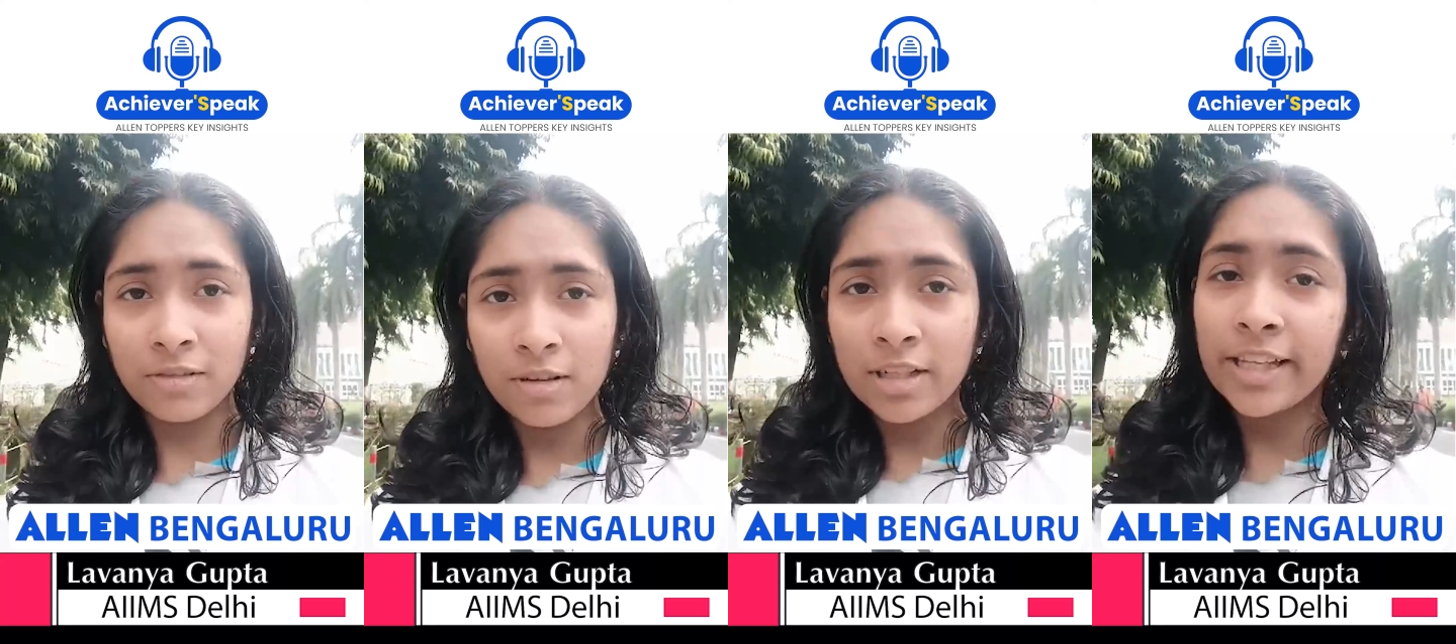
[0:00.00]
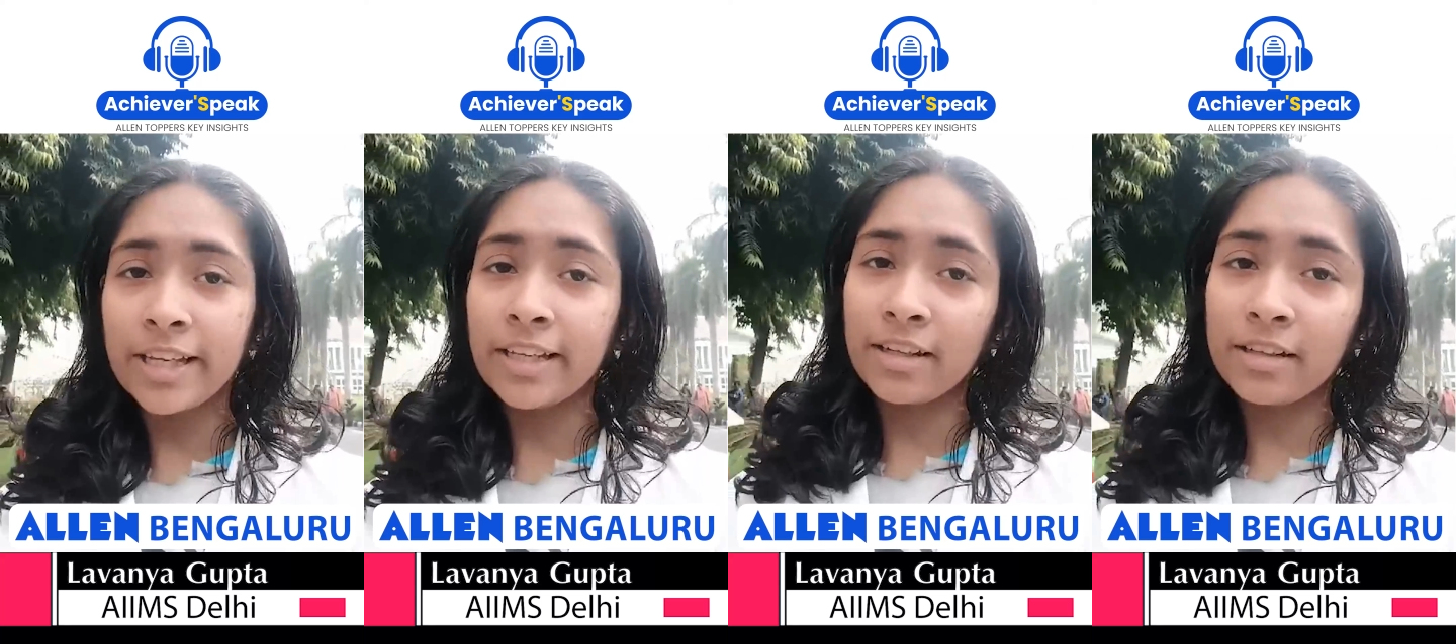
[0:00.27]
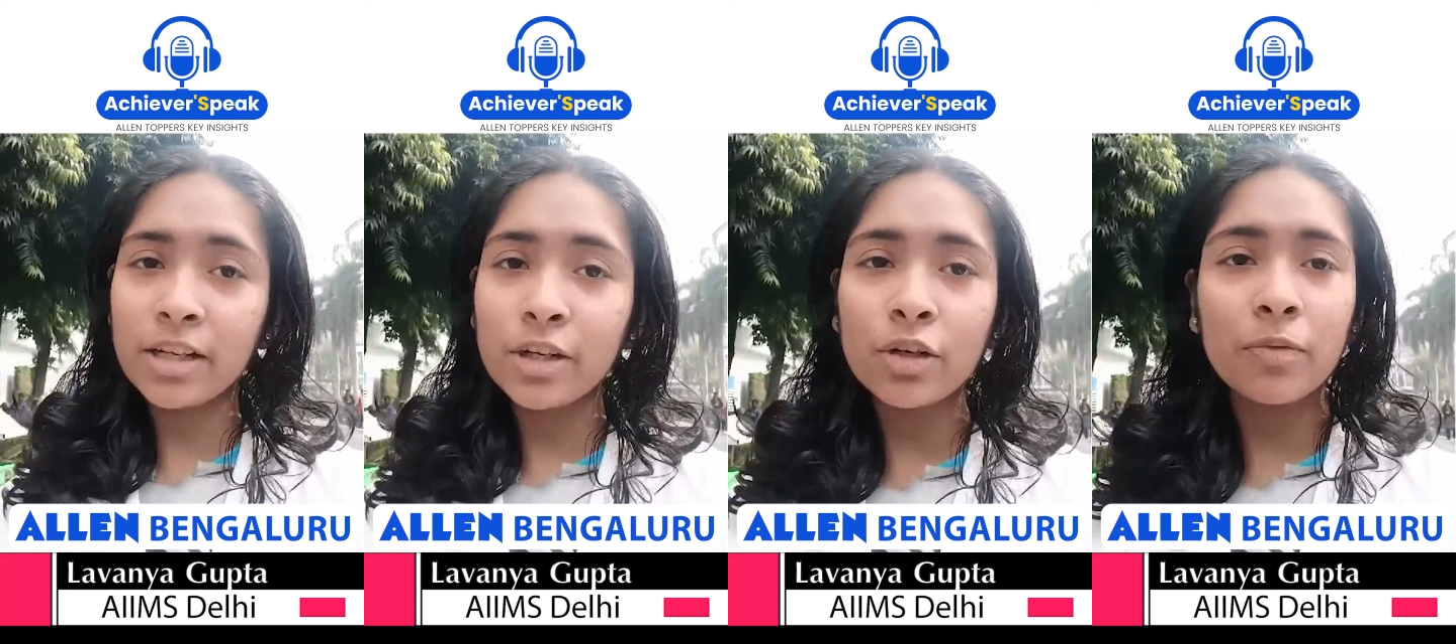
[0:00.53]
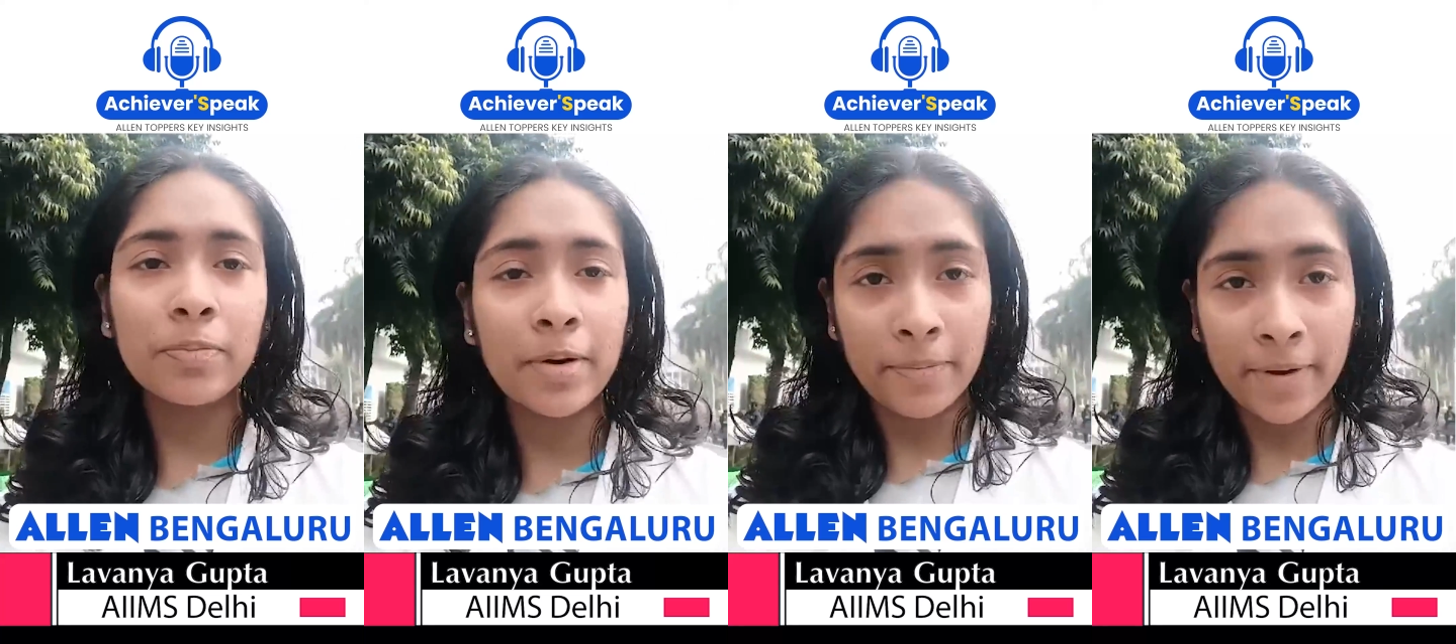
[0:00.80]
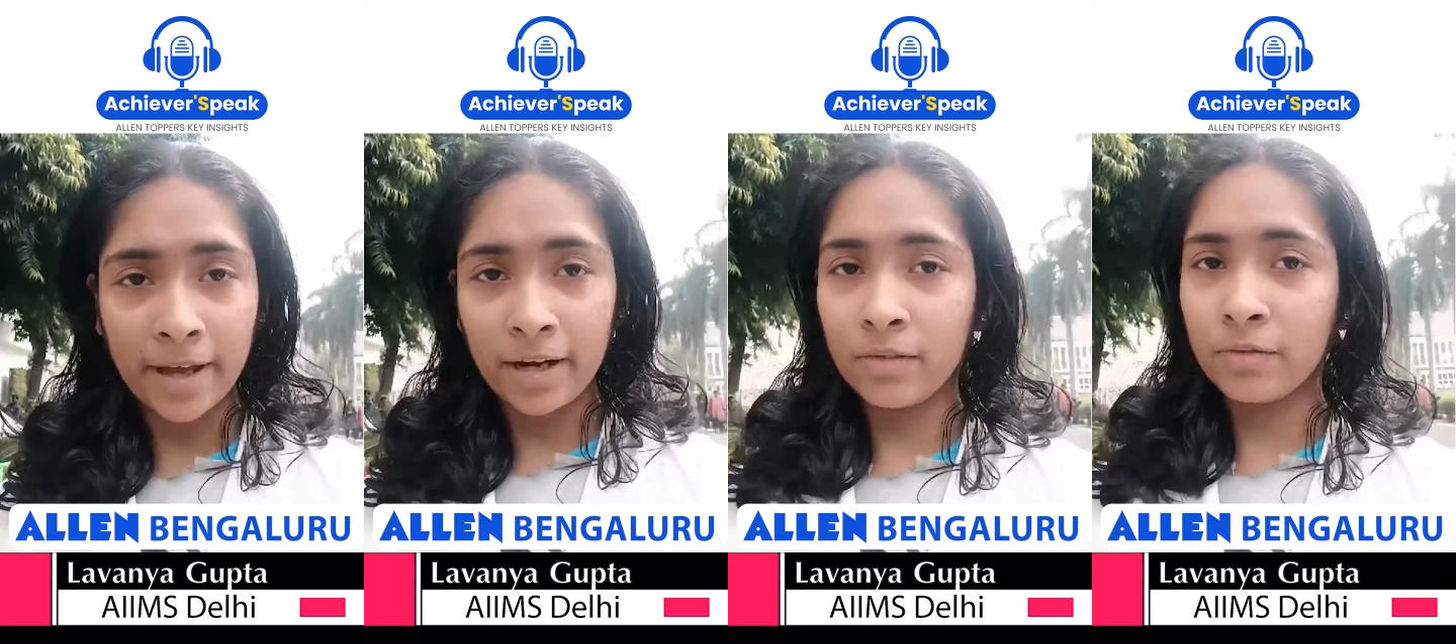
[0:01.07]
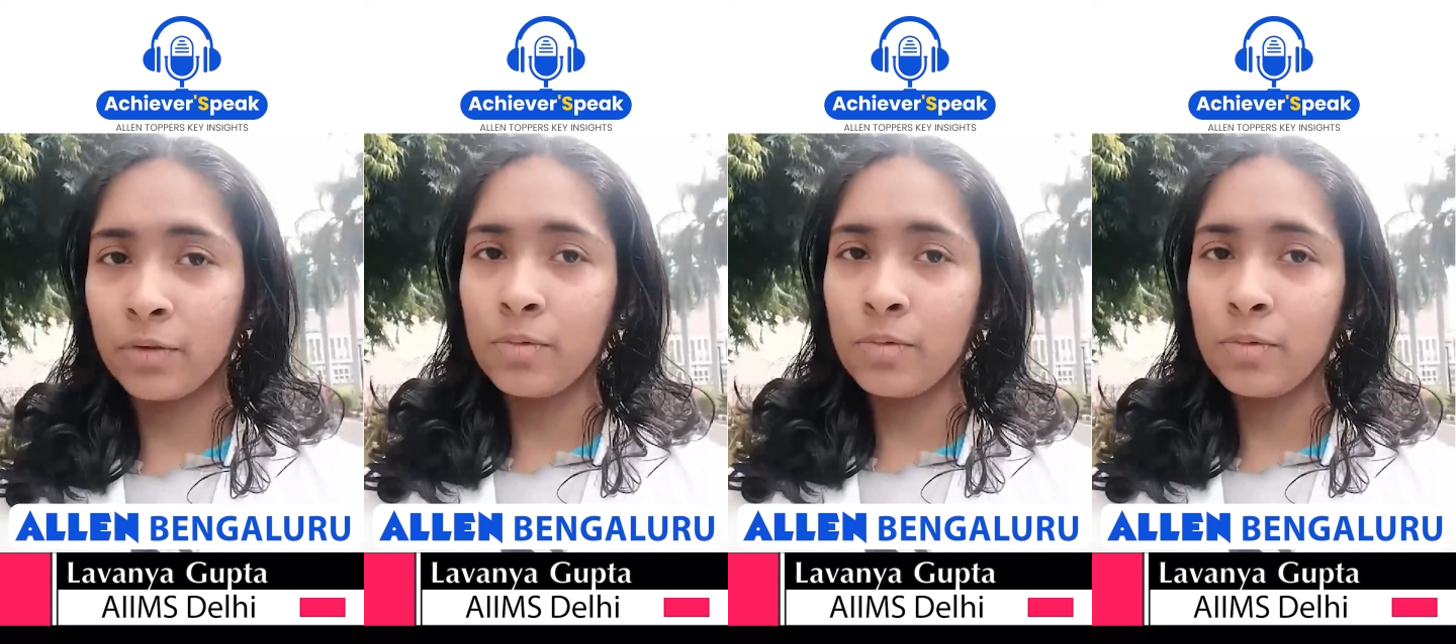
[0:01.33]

thinking that you're preparing for